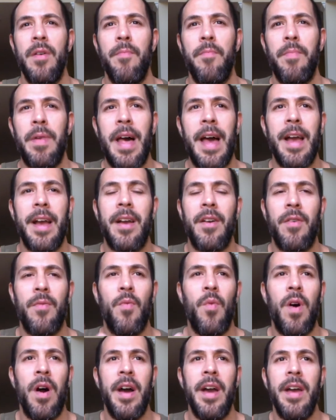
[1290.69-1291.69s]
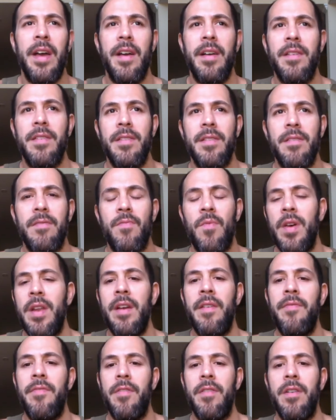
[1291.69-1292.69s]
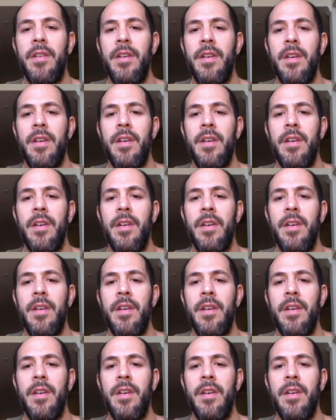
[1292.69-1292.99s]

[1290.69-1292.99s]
black, white, whatever.